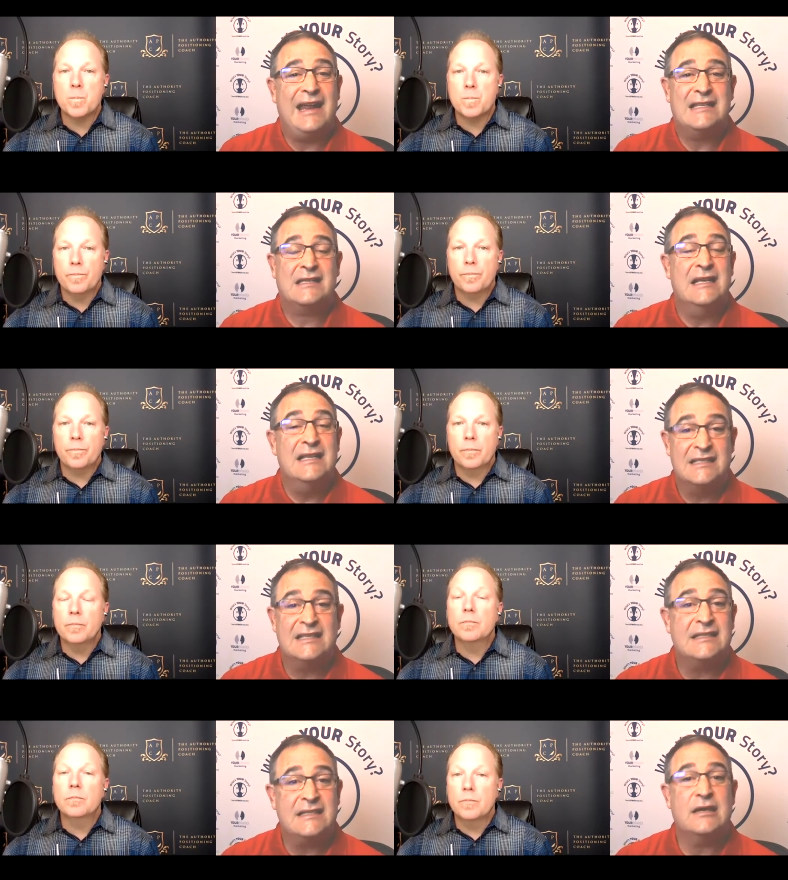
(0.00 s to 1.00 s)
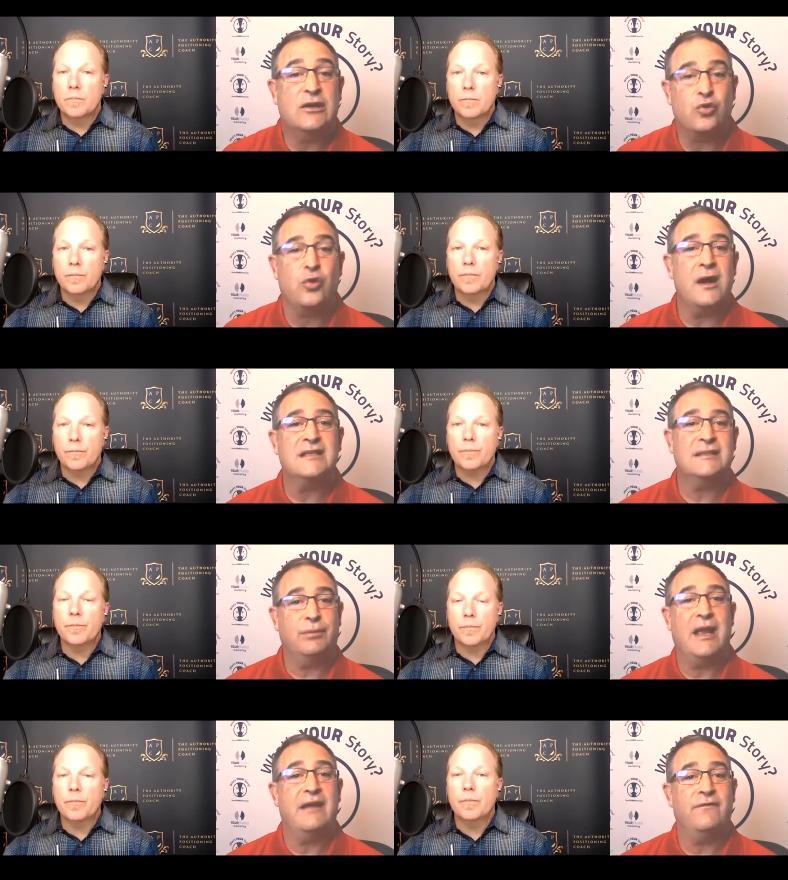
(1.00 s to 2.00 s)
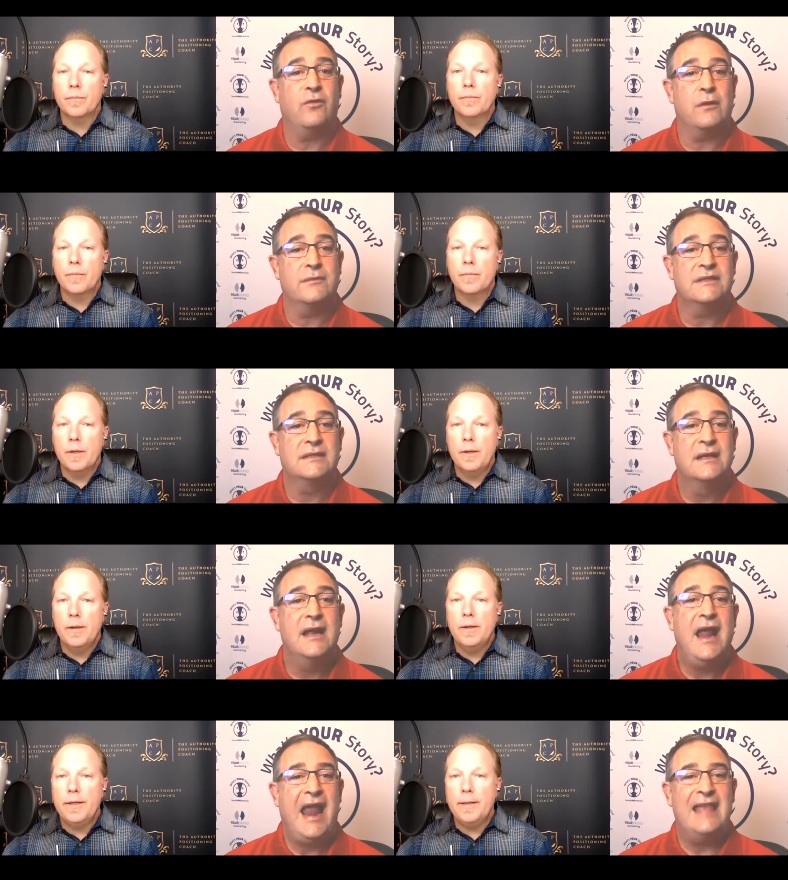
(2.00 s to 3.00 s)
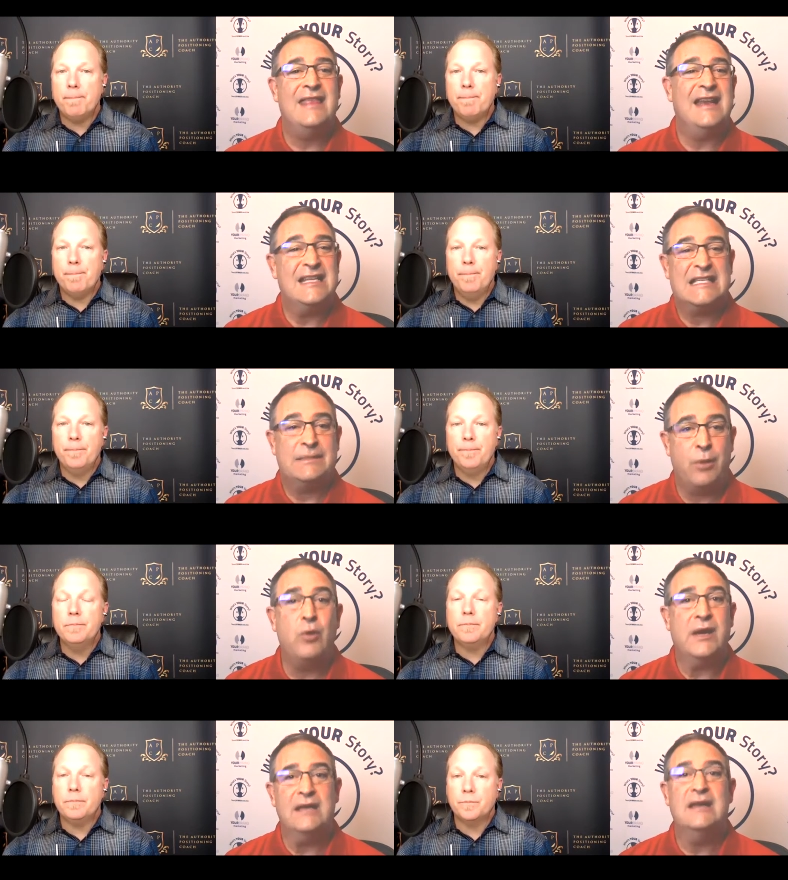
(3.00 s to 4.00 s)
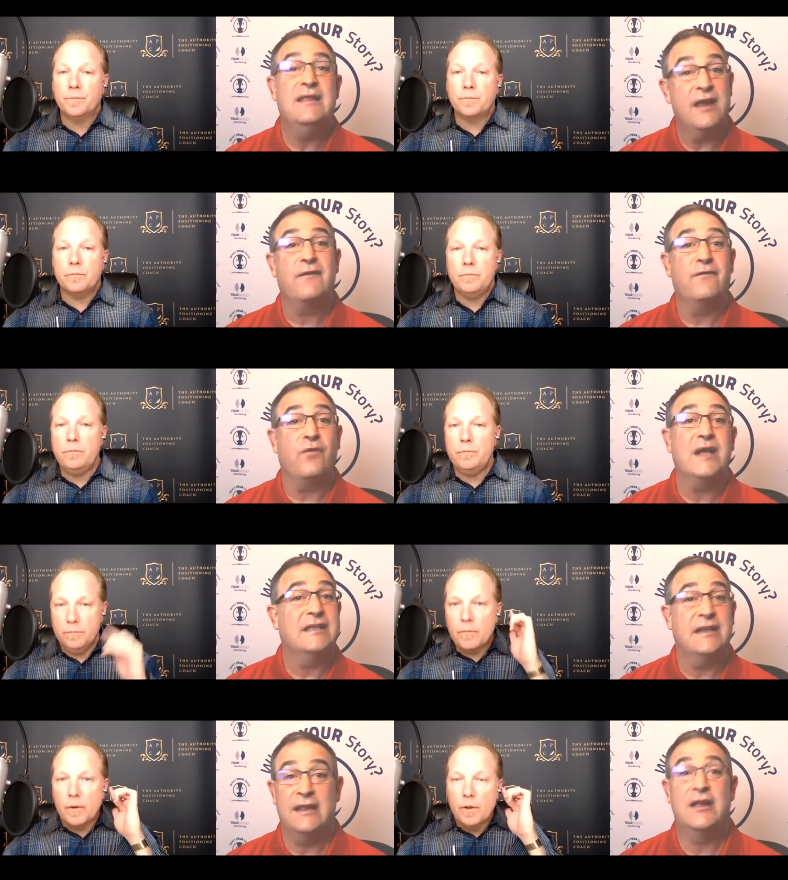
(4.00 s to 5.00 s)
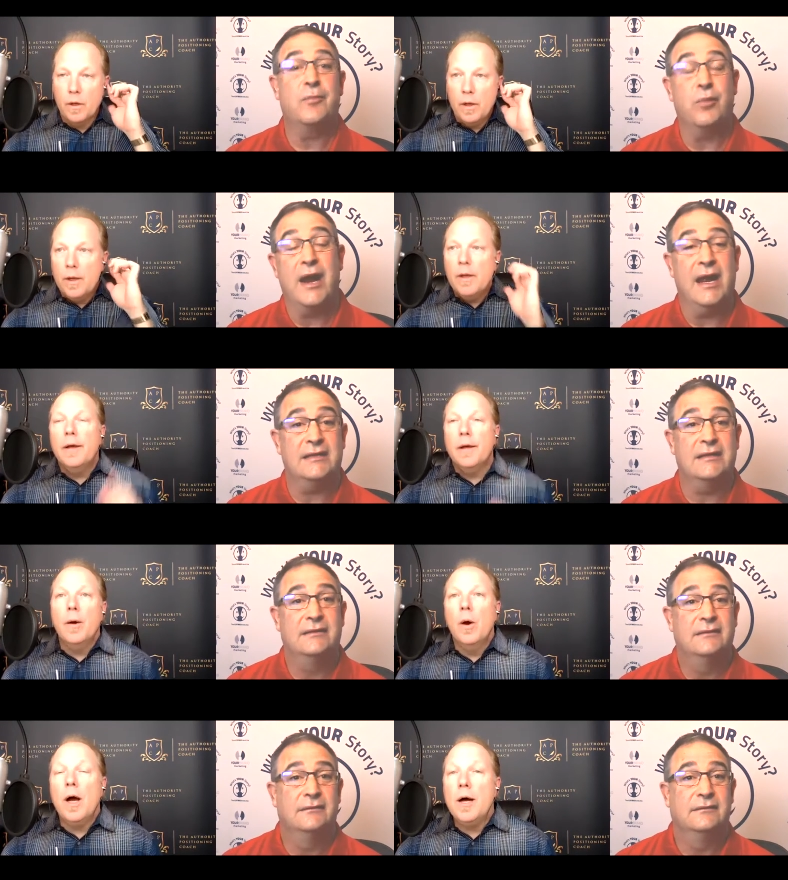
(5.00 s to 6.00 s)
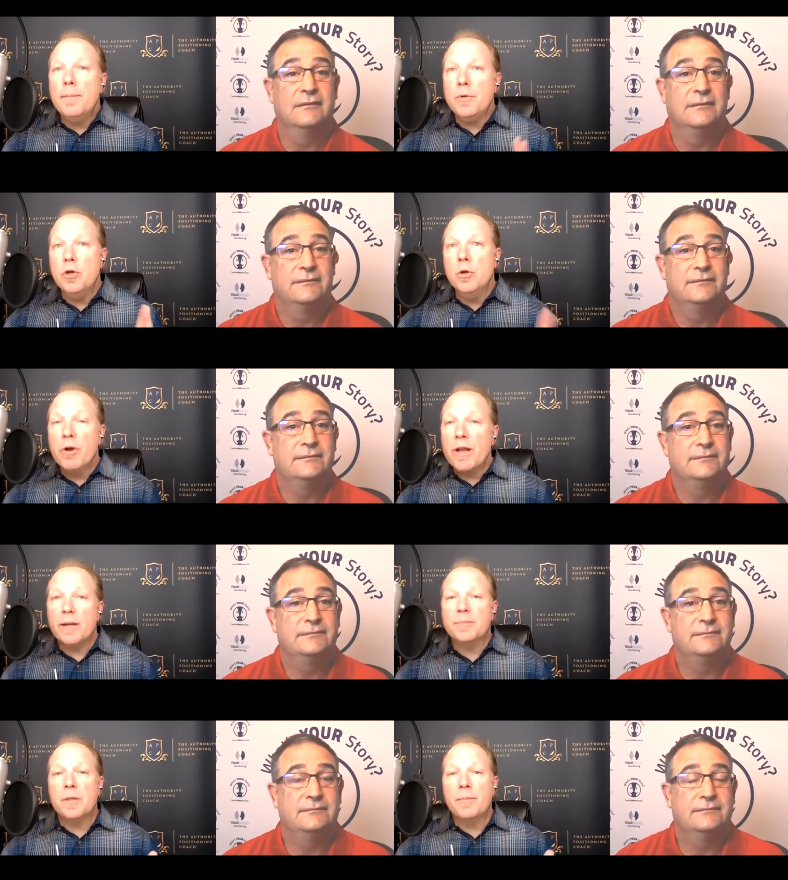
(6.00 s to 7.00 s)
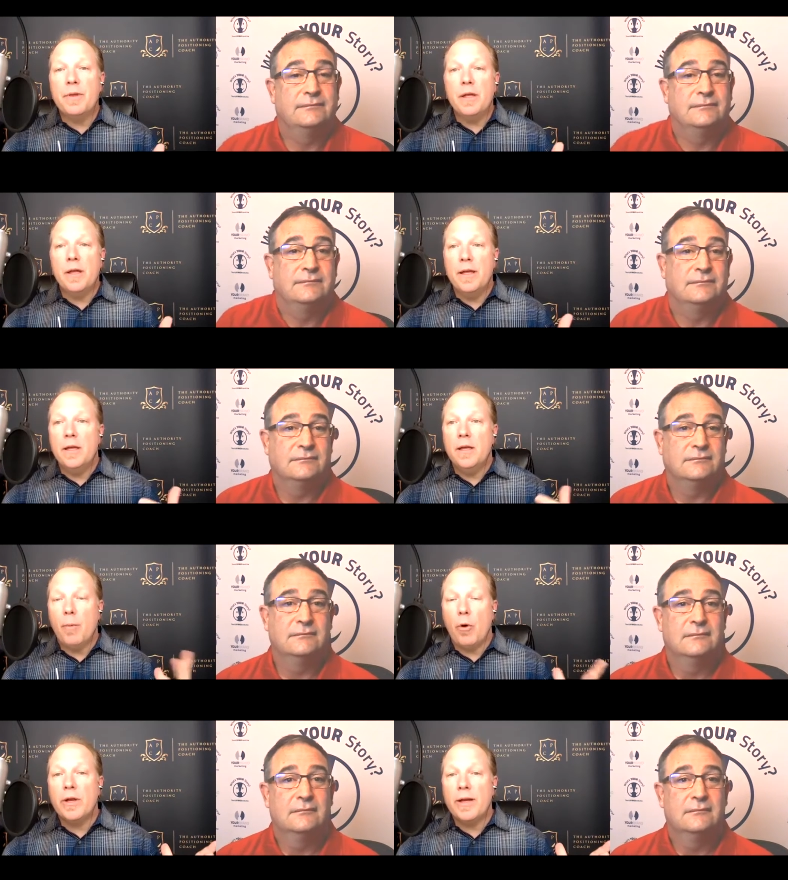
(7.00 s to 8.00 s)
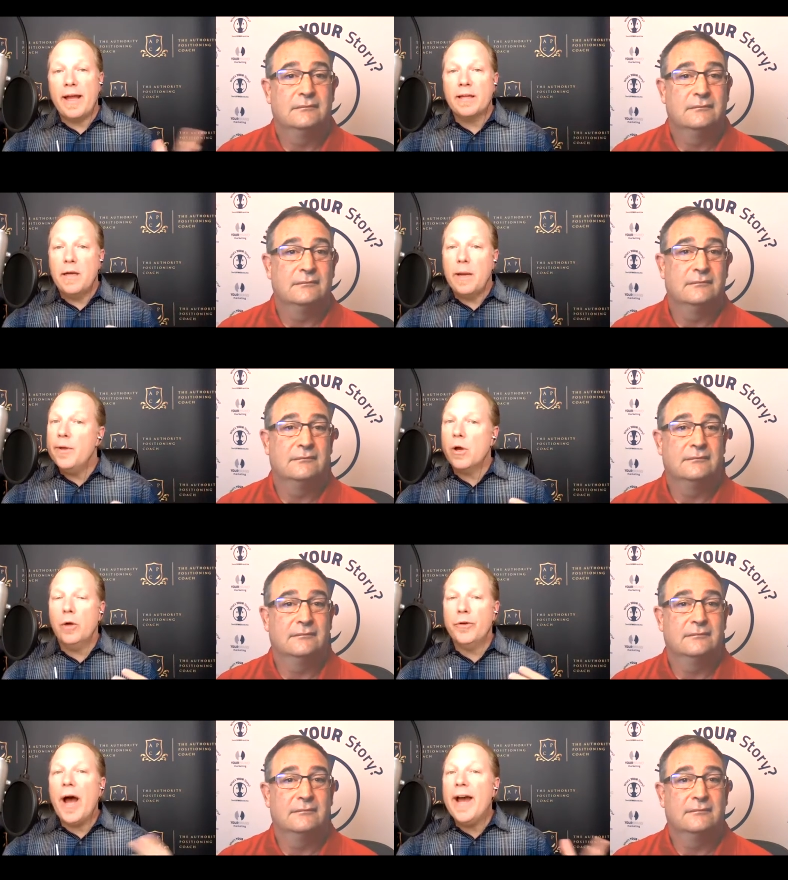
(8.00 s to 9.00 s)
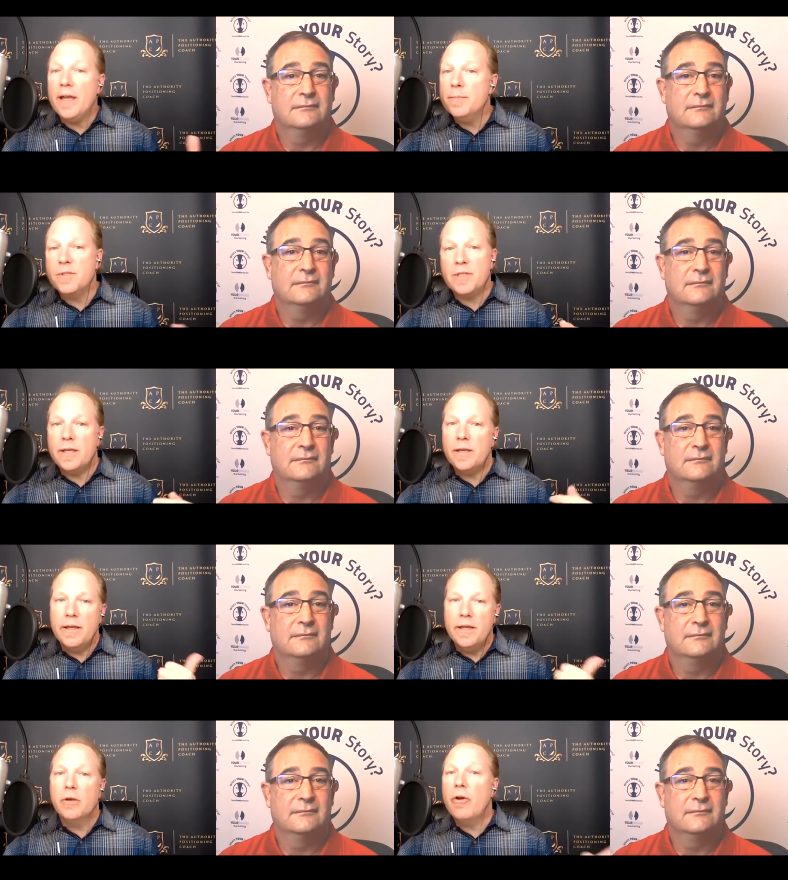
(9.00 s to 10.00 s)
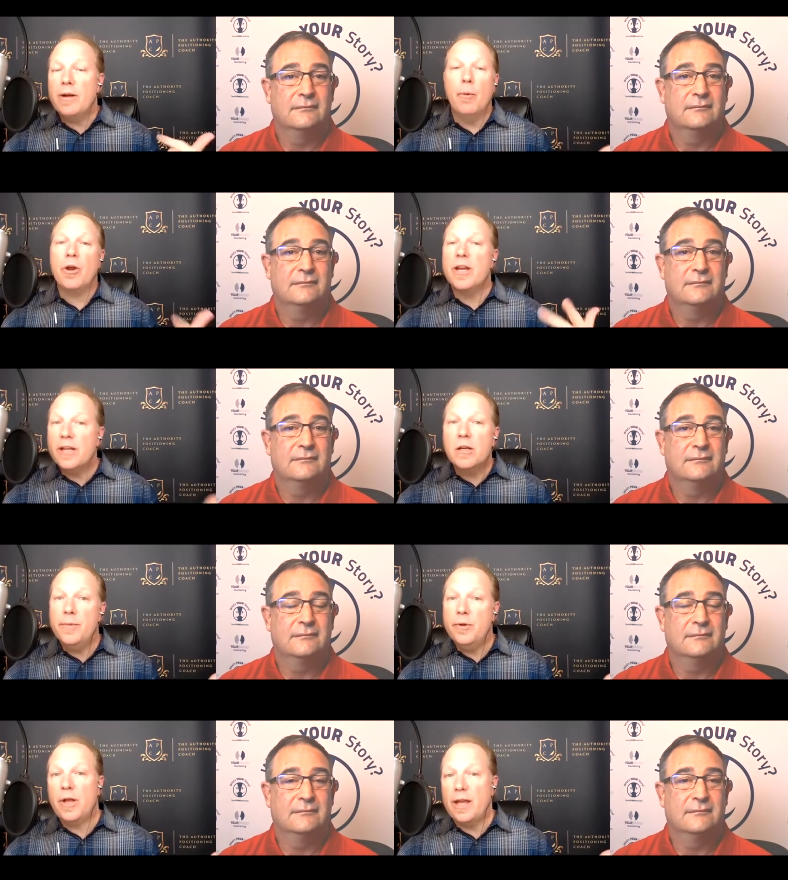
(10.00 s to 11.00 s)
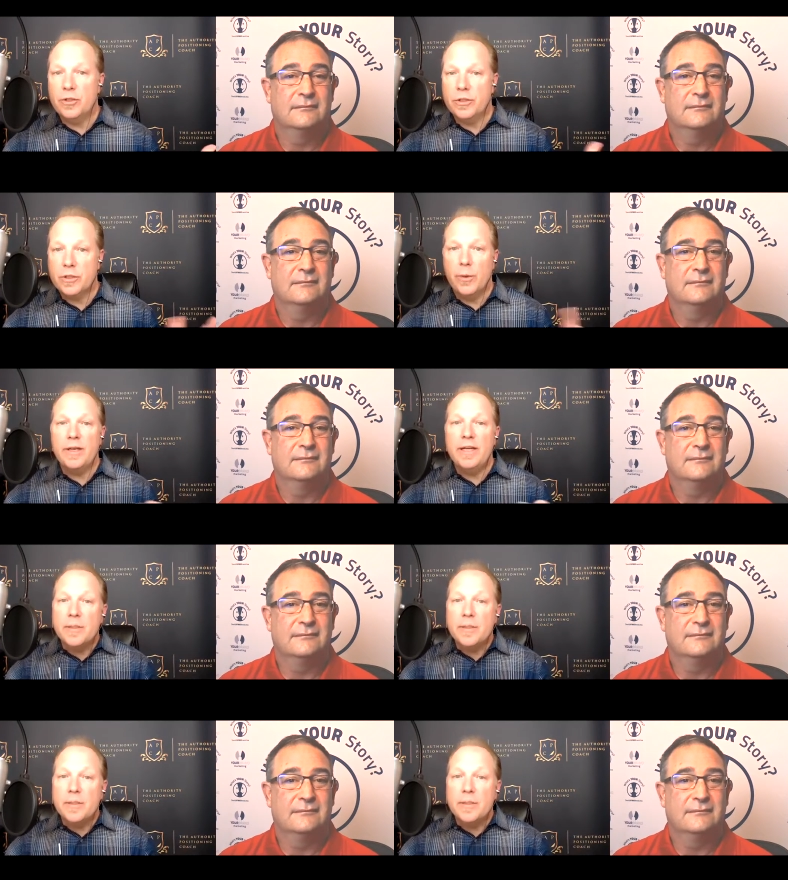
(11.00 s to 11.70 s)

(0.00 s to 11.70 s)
Speaker 1: it's consistent across the platforms yep. and that it's spoken in their voice and in their brand
Speaker 2: um, you're bringing up something in marketing academia called IMC, Integrated Marketing Communication. So it needs to